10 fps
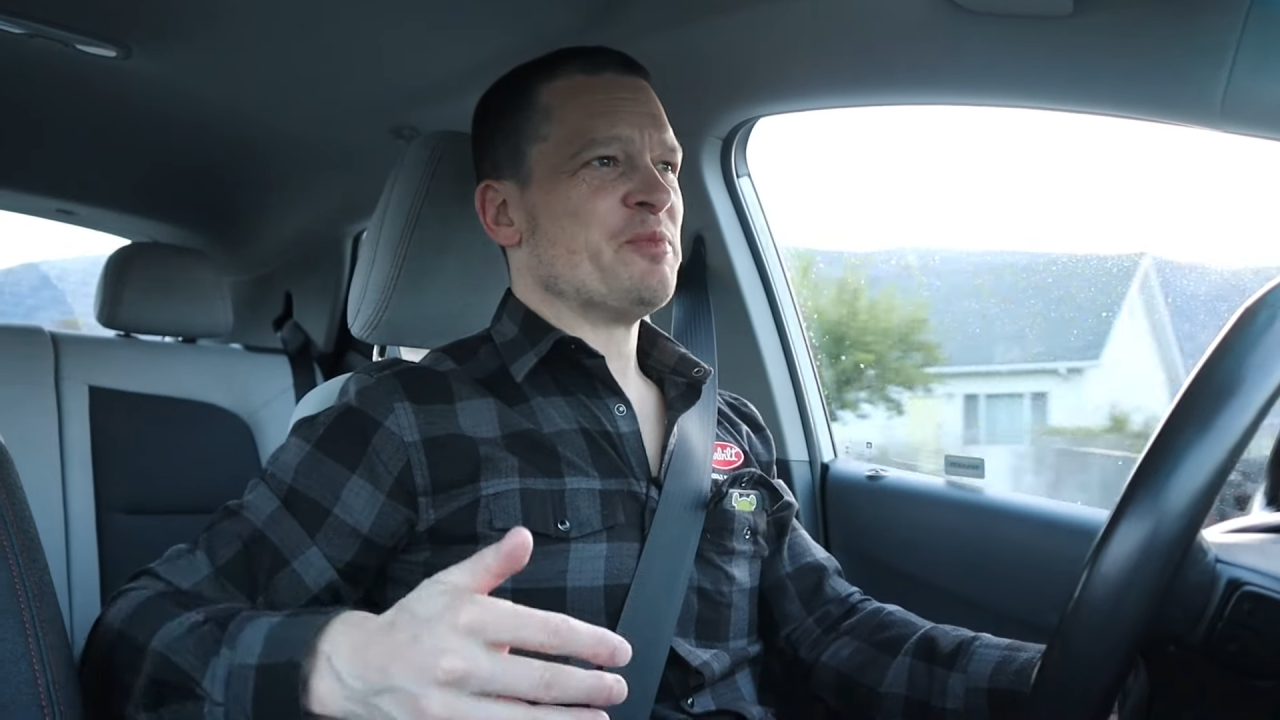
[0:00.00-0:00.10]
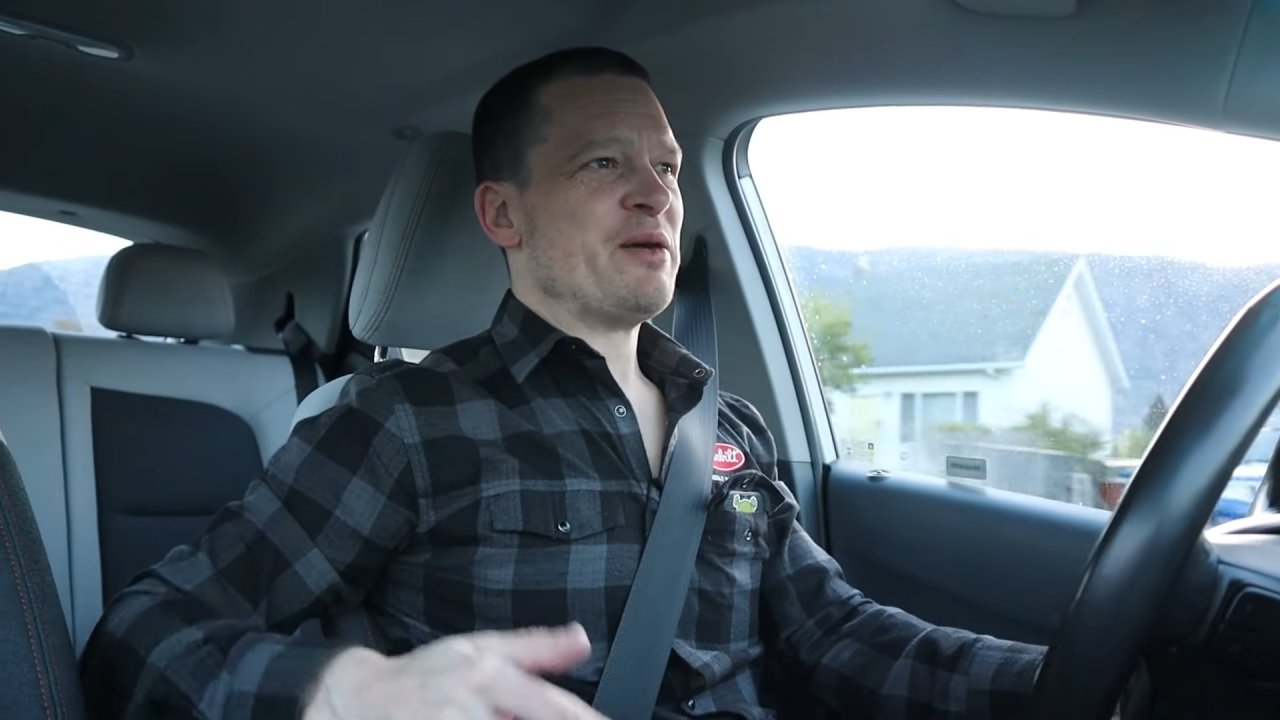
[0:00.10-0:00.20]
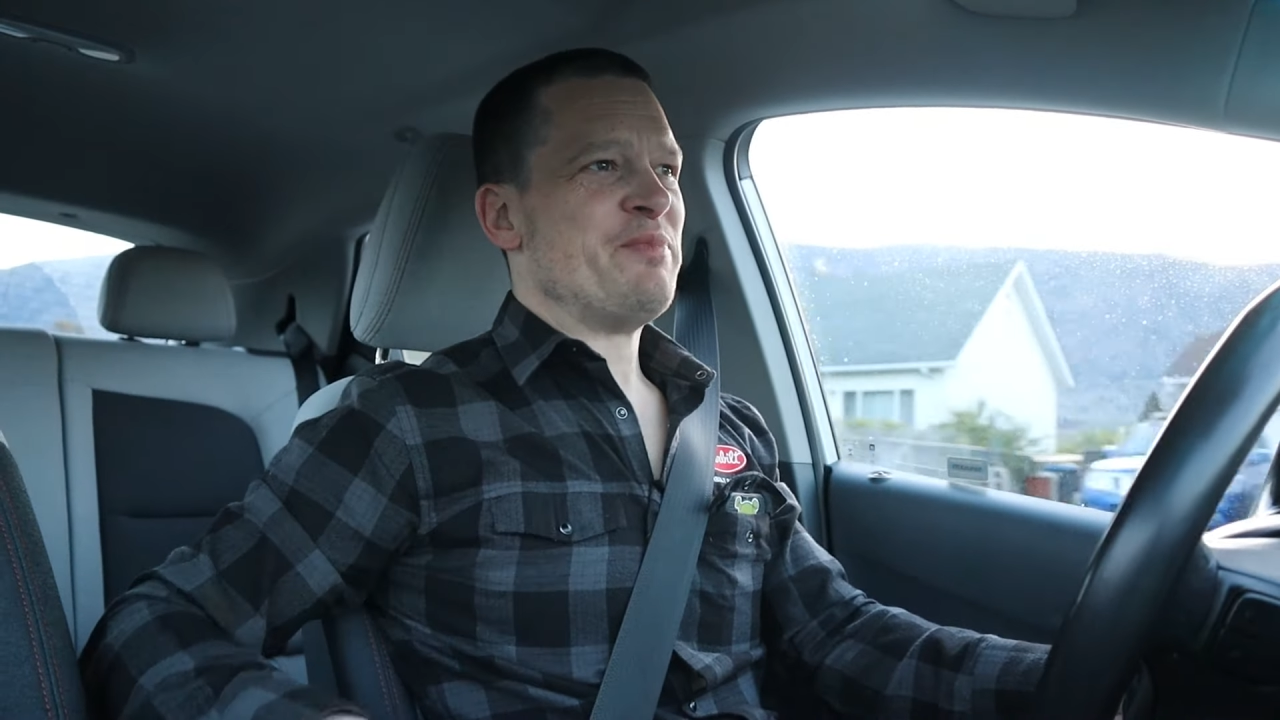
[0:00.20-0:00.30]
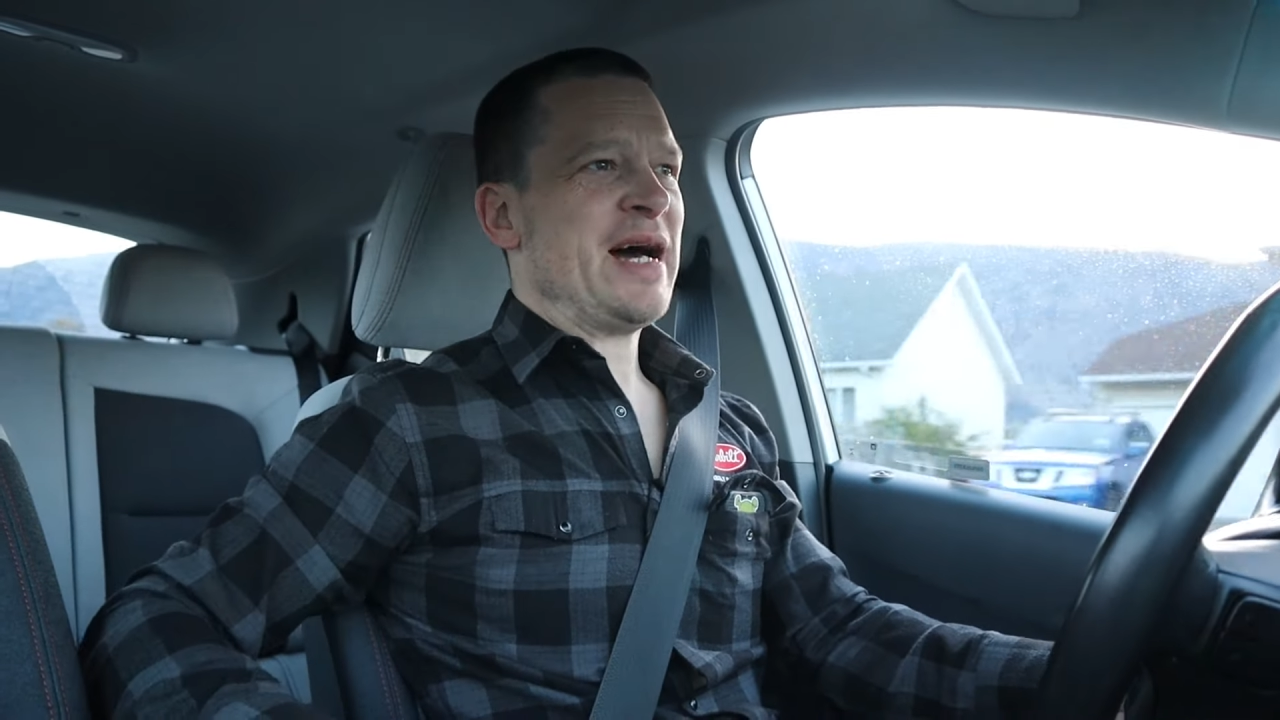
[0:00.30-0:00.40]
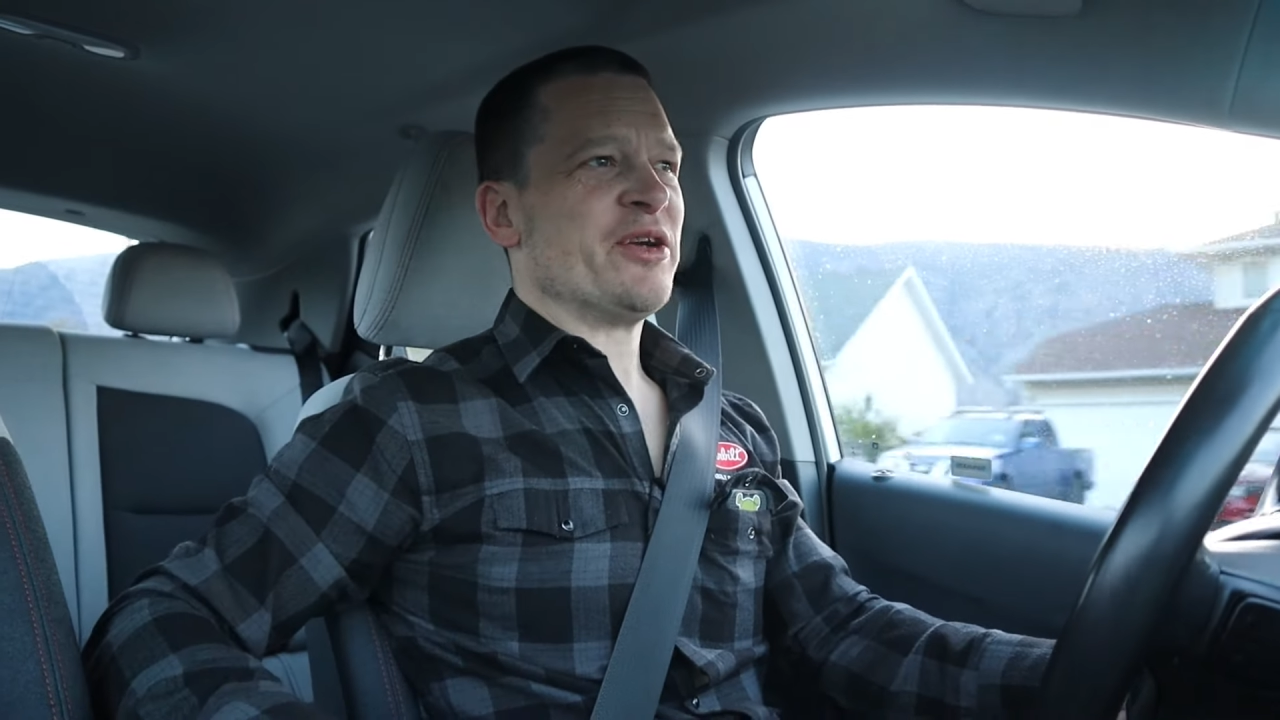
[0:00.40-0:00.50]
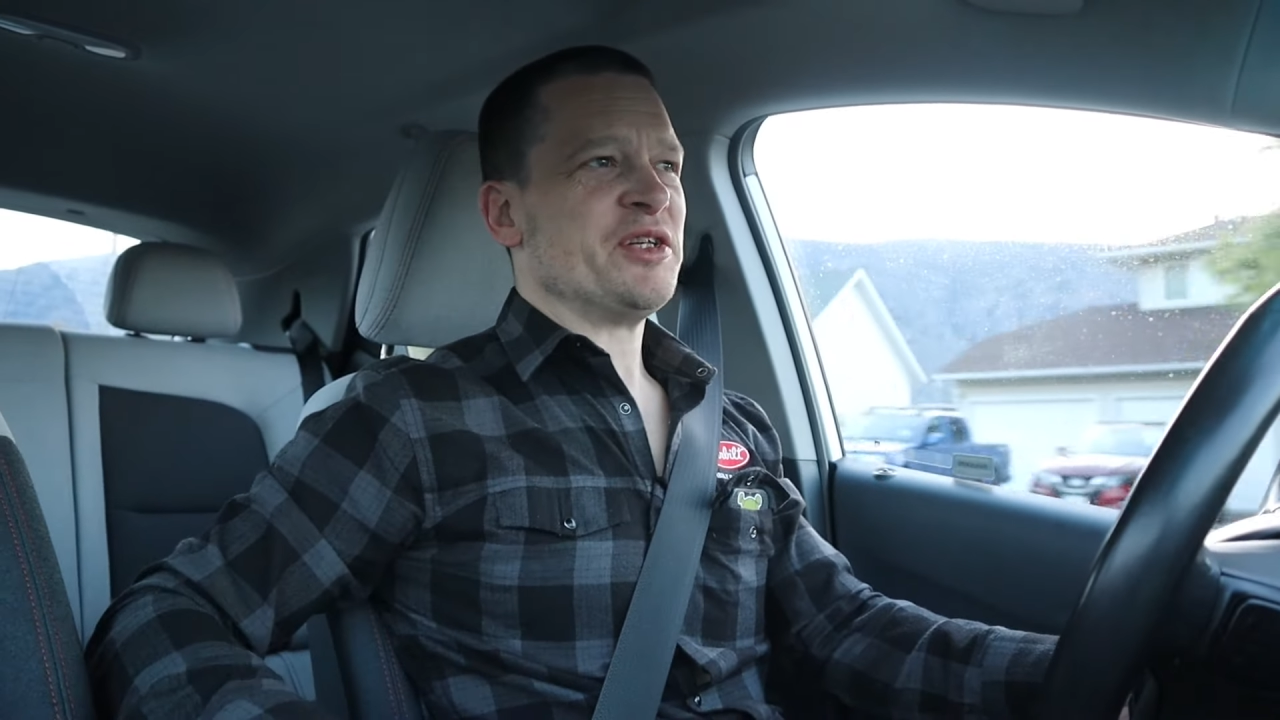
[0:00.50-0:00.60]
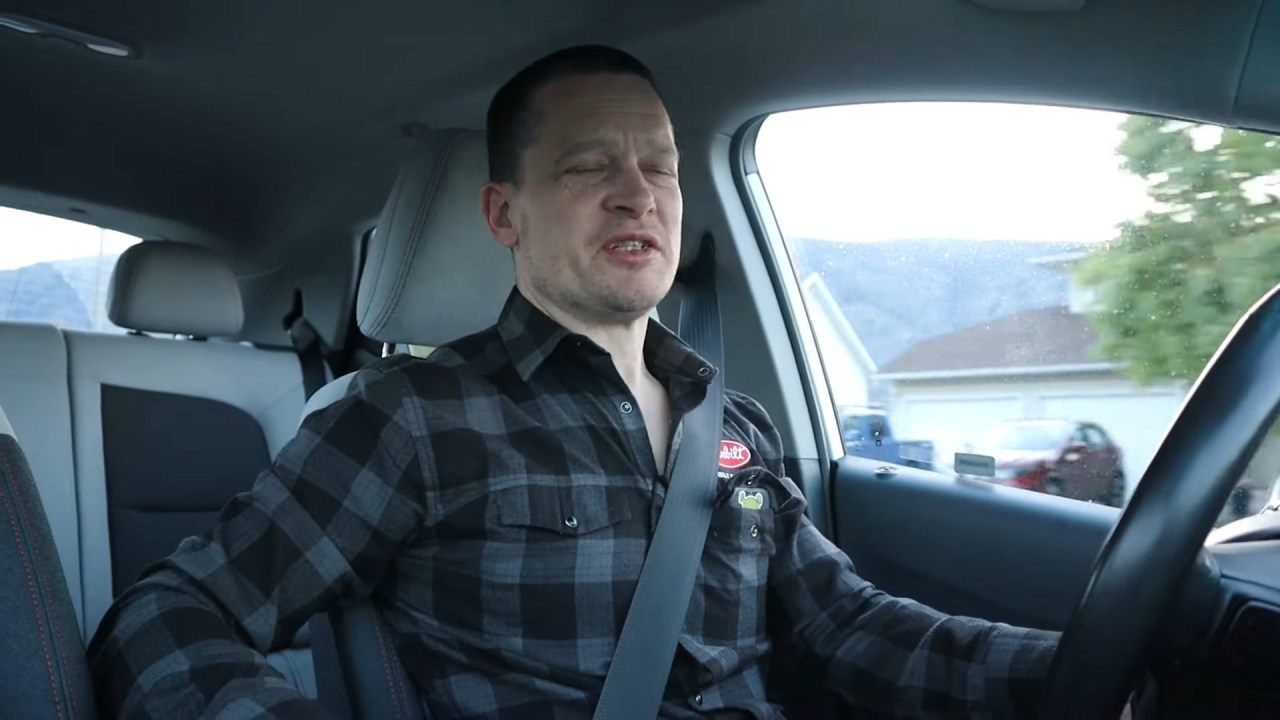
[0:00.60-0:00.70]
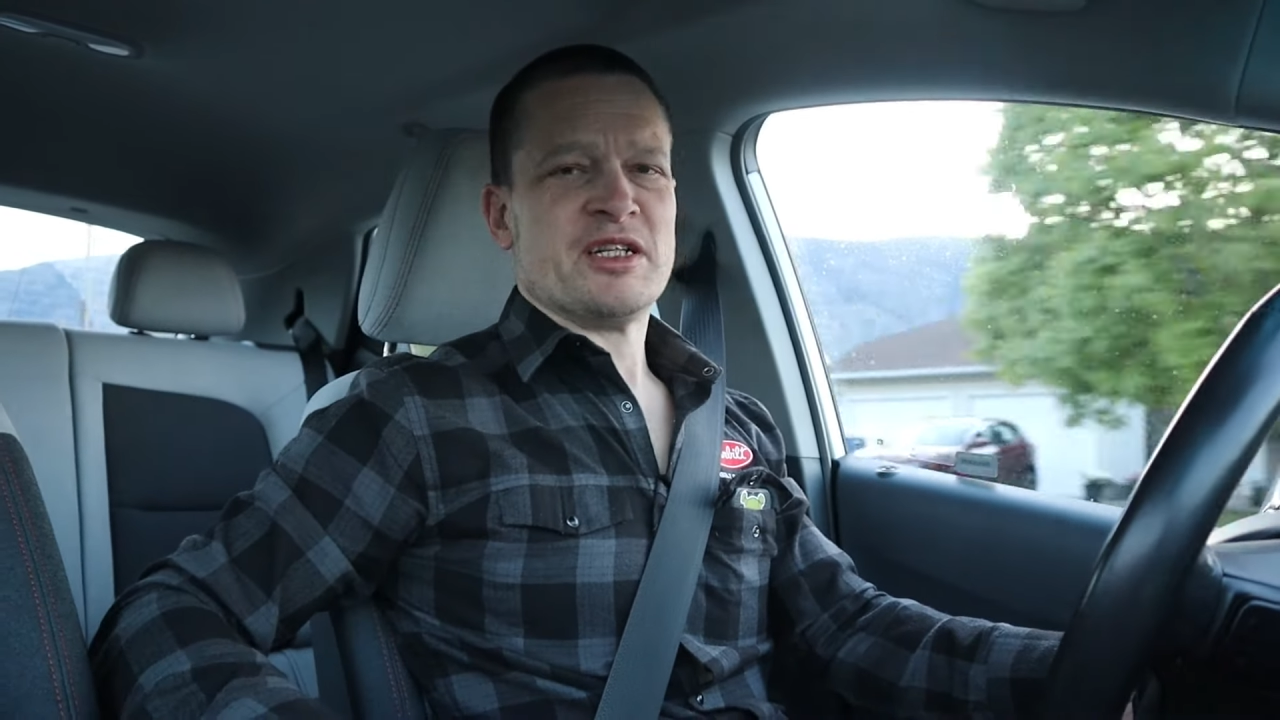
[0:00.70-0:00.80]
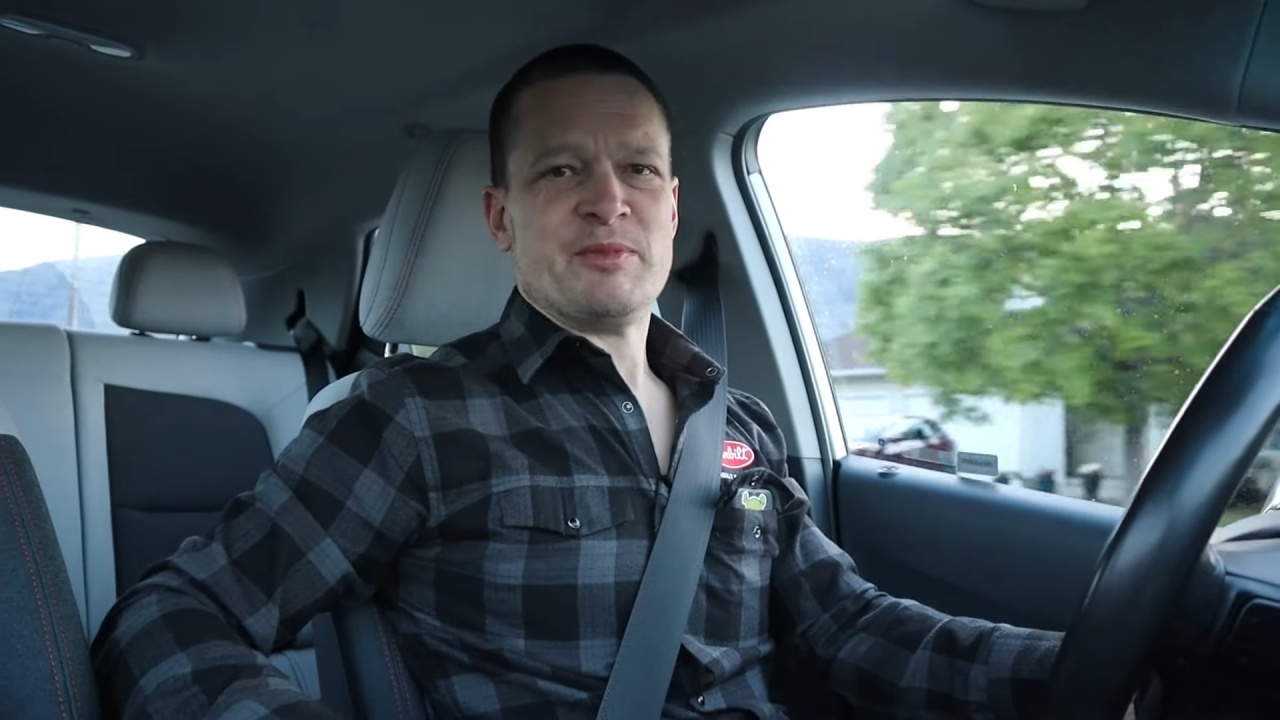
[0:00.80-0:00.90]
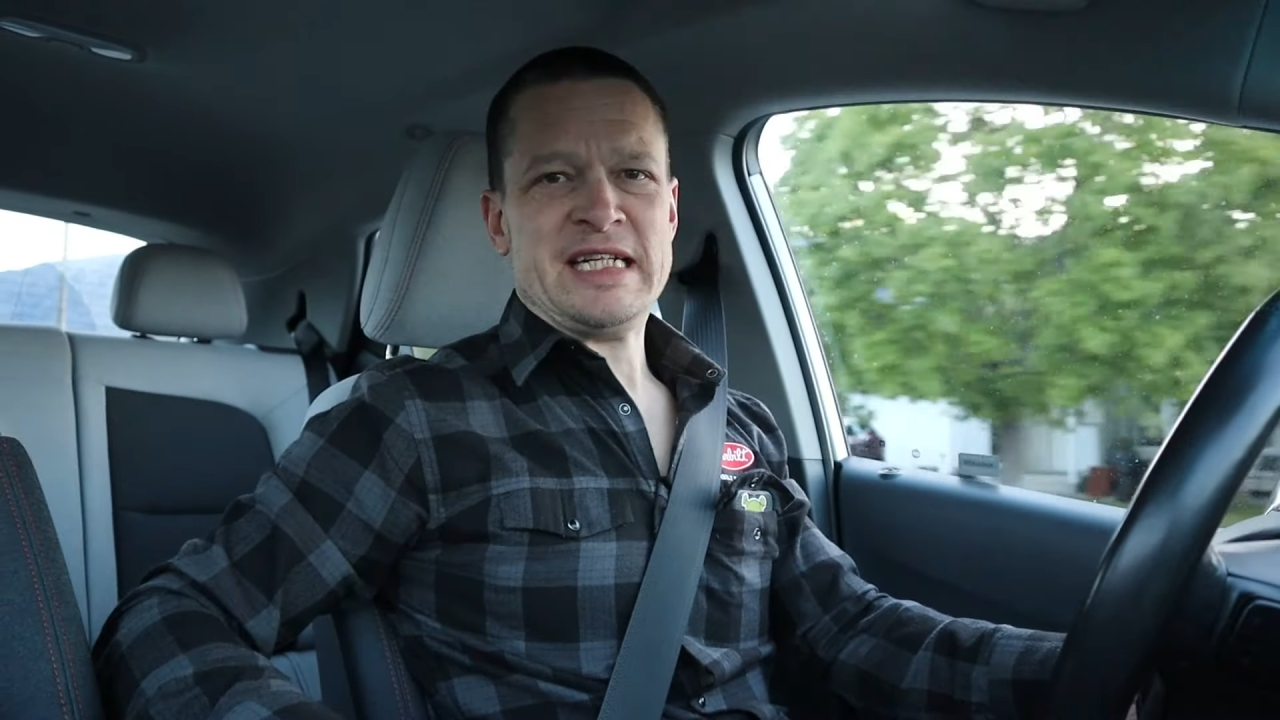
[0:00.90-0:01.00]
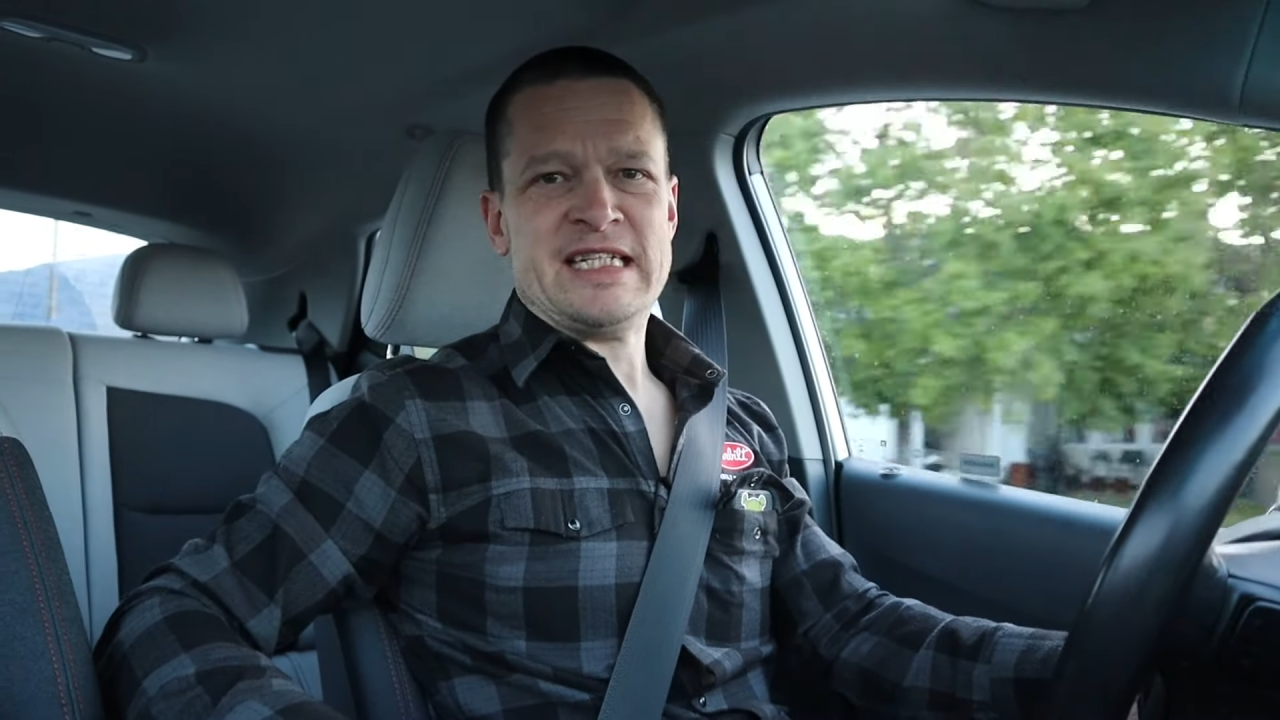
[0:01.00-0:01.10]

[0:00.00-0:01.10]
my battery is going to be